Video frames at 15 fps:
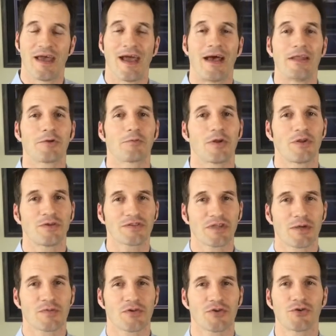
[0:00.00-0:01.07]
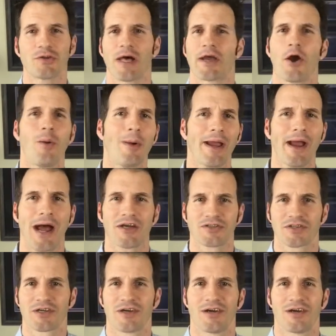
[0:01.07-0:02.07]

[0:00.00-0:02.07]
and then when those come true, like, oh my gosh,